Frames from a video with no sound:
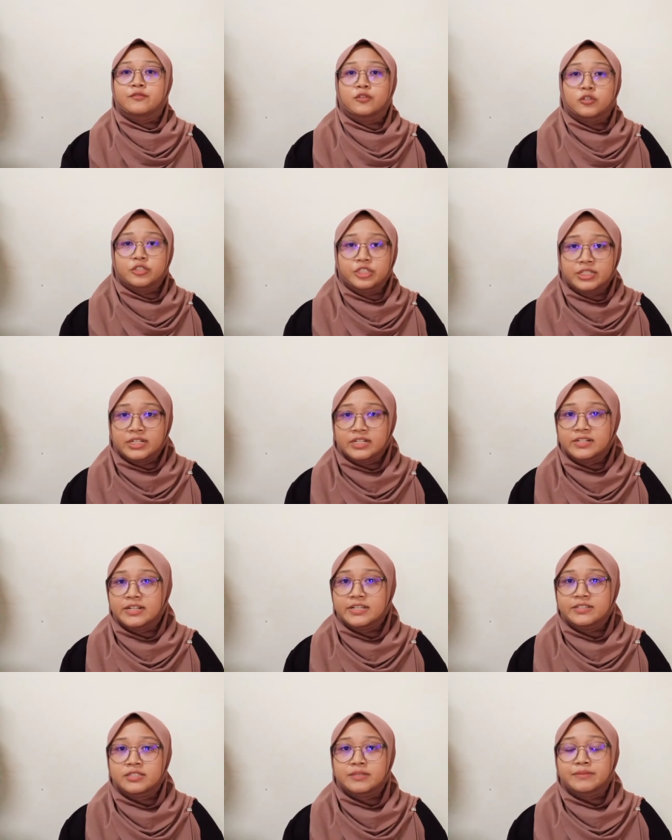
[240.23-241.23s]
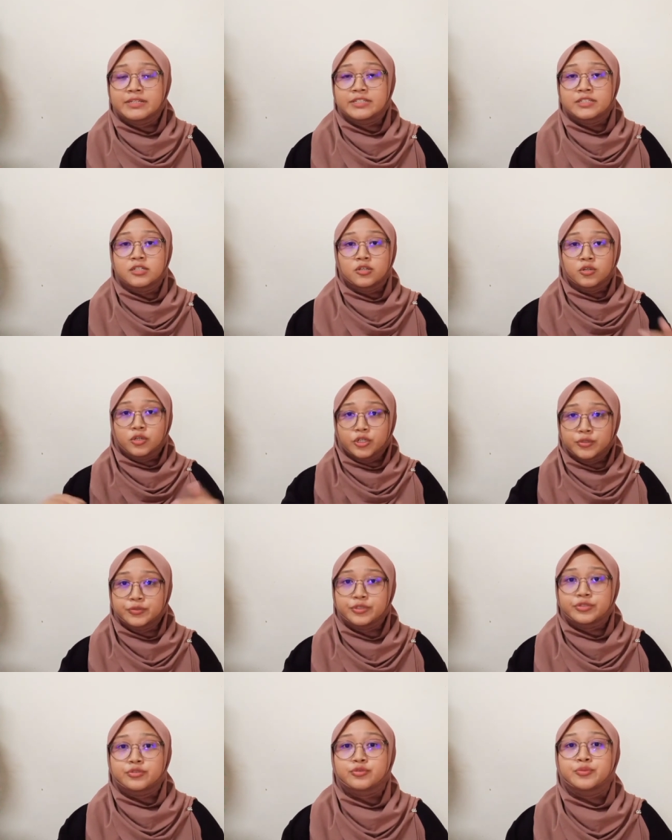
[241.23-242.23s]
your child esteem is low
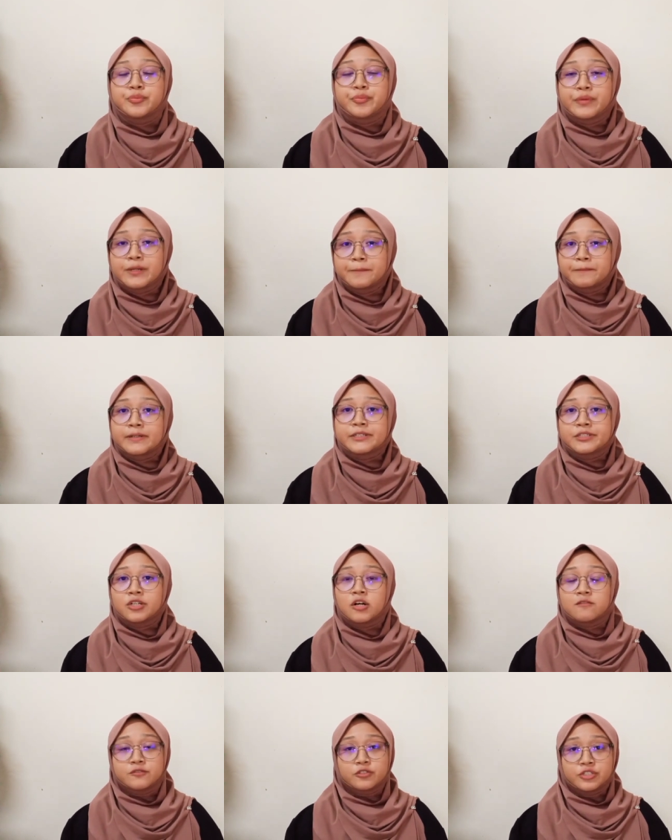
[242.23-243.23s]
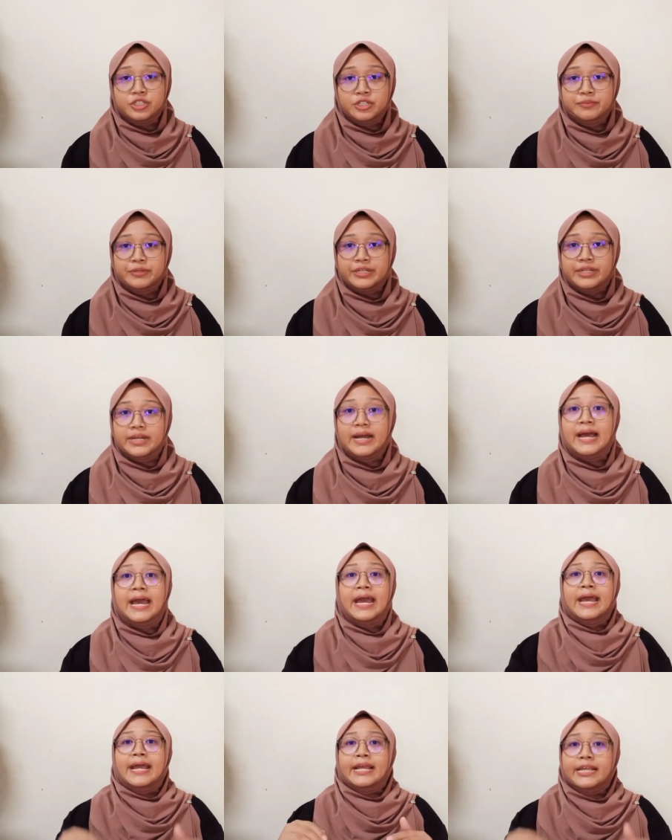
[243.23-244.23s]
due to peer pressure of social media,
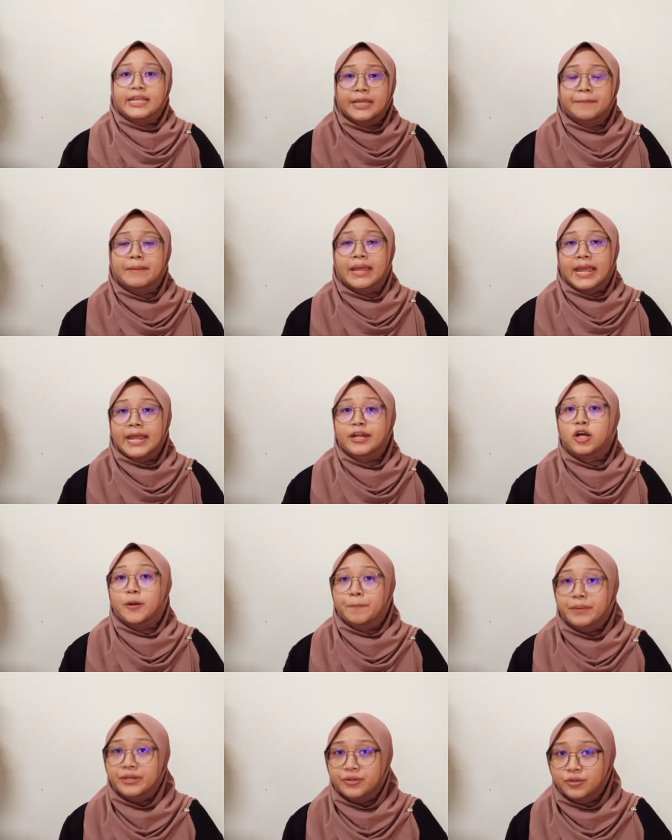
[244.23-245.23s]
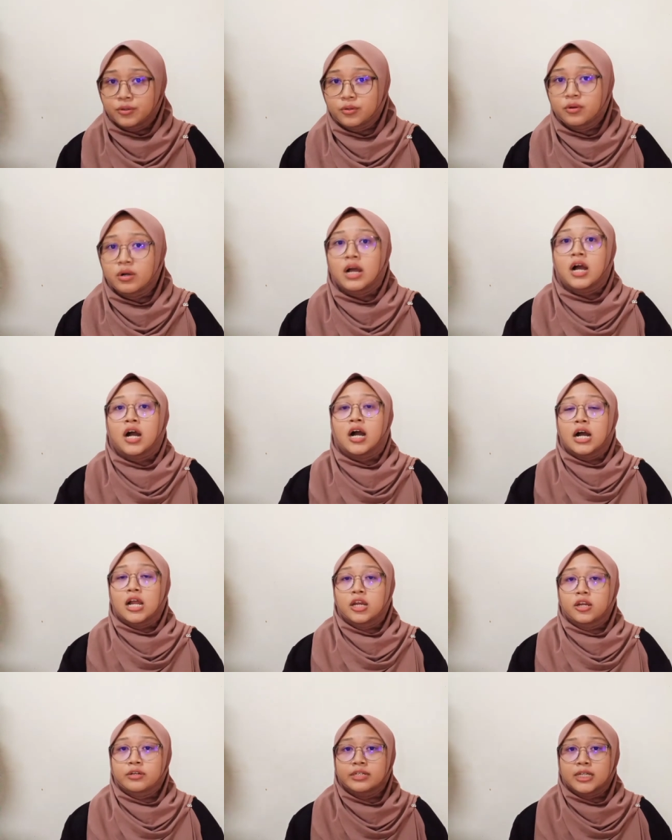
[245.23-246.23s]
keep an open door,
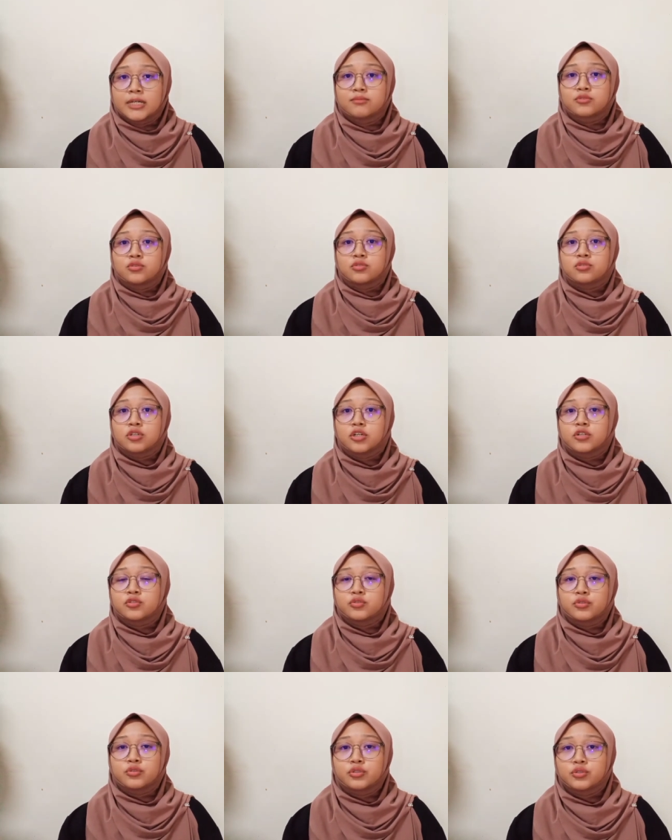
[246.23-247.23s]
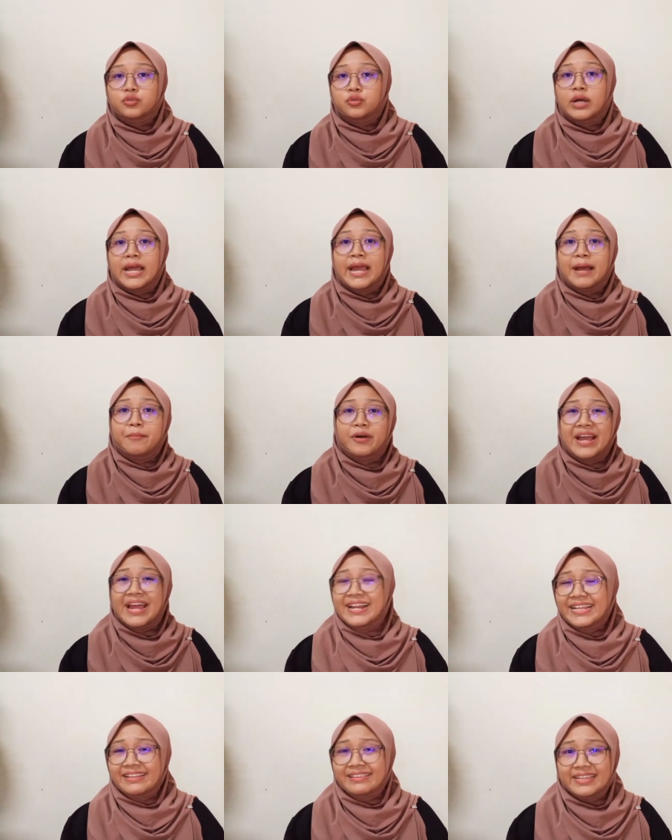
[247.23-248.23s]
allow them to talk to you about
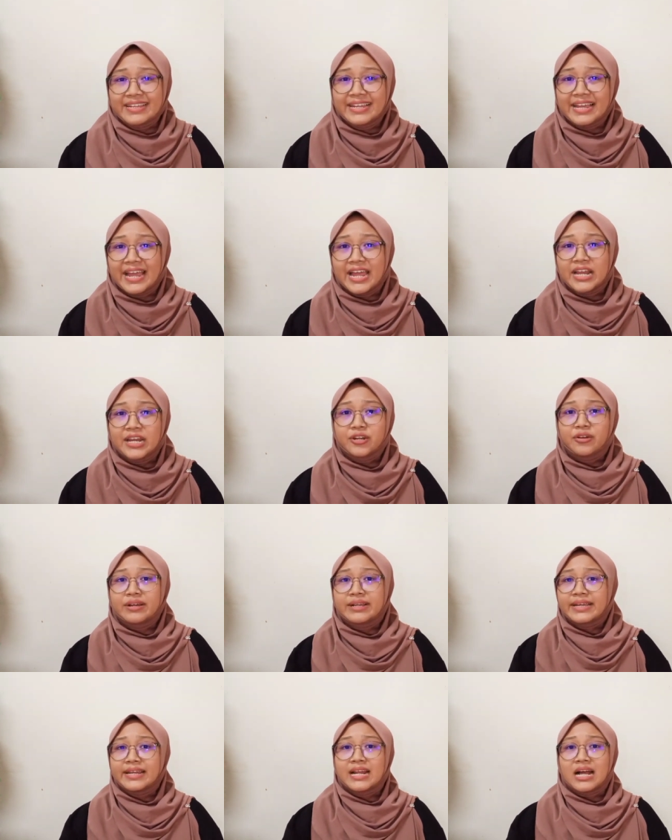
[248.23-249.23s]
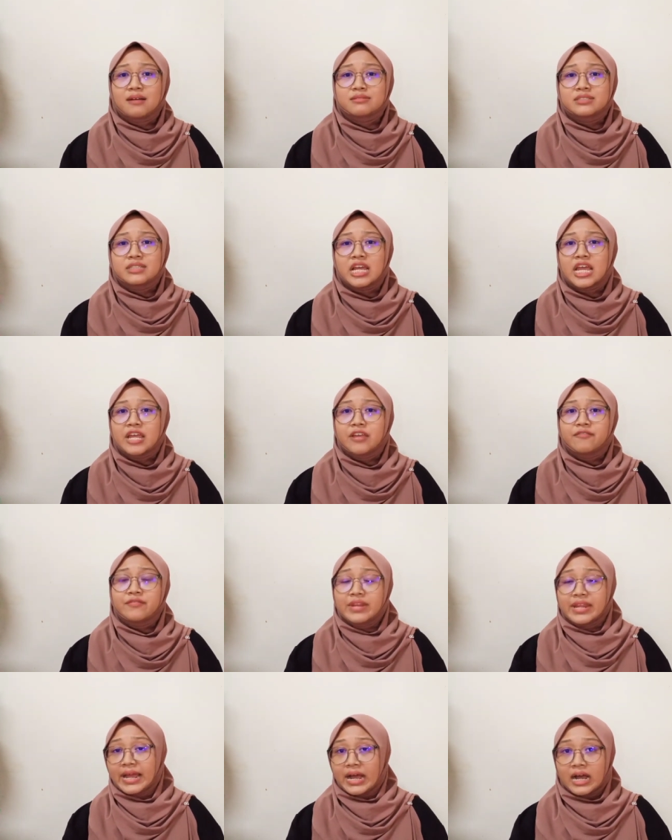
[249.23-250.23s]
anything, and don't get upset if
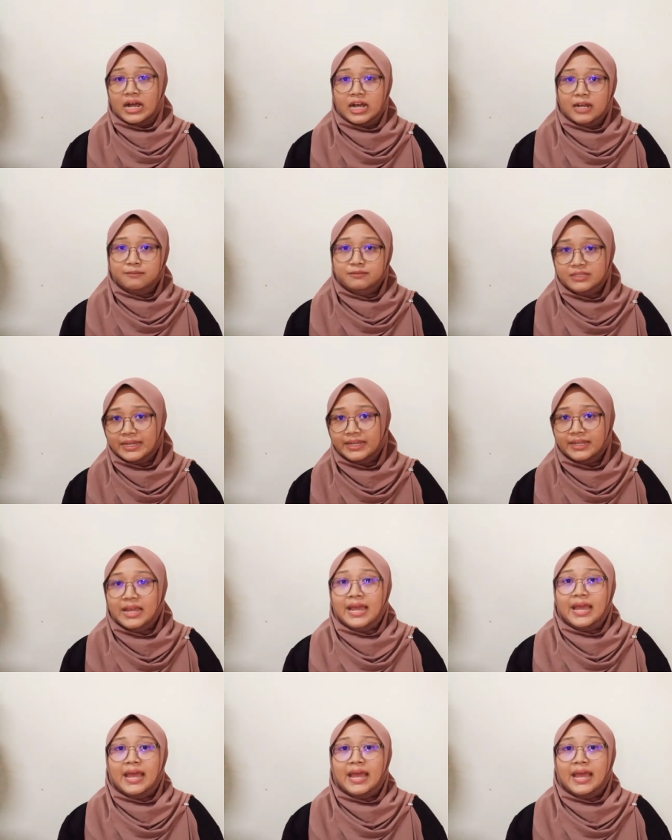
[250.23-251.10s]
they are upset.